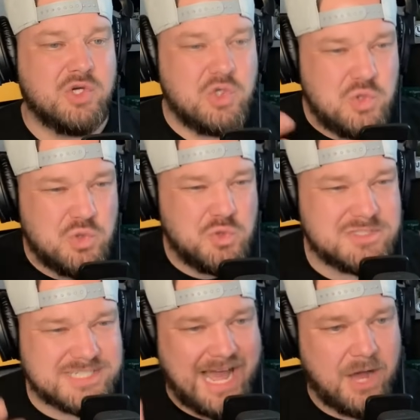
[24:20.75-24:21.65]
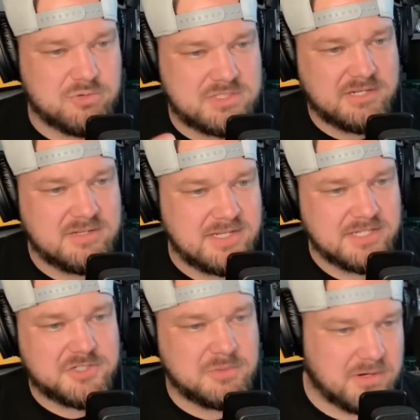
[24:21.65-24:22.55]
ooze out
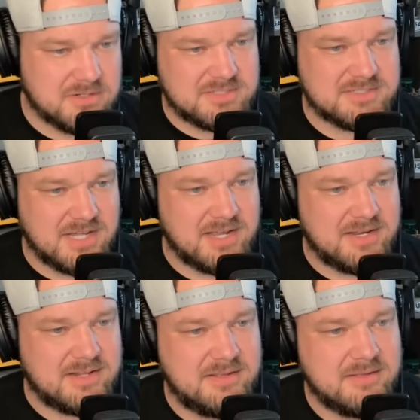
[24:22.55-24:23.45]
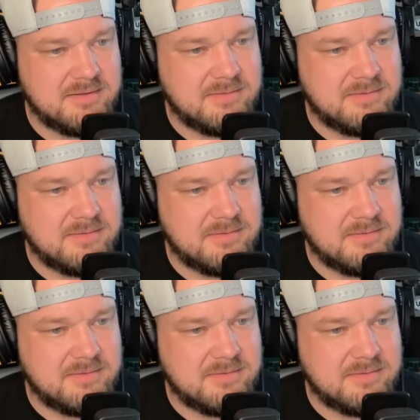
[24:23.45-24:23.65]
into our society.